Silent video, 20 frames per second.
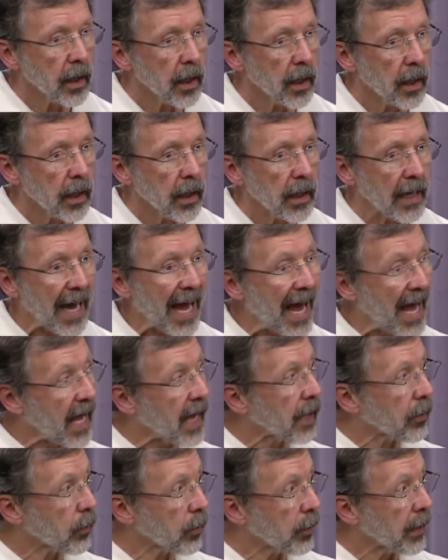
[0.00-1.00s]
uh,
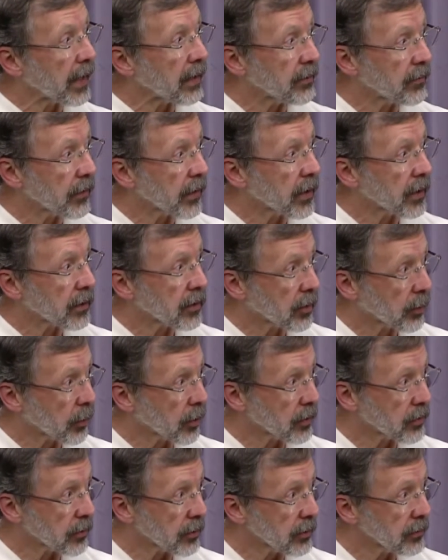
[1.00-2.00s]
and we're making very good
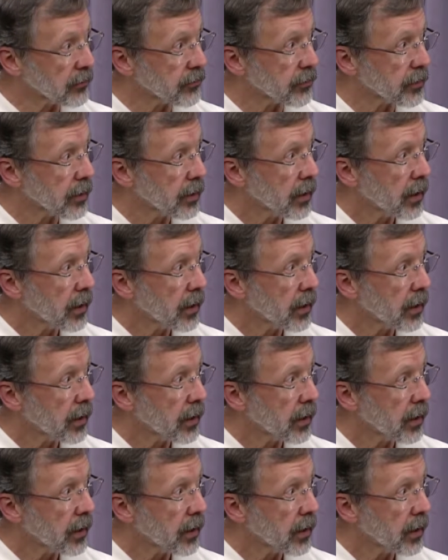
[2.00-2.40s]
commercials,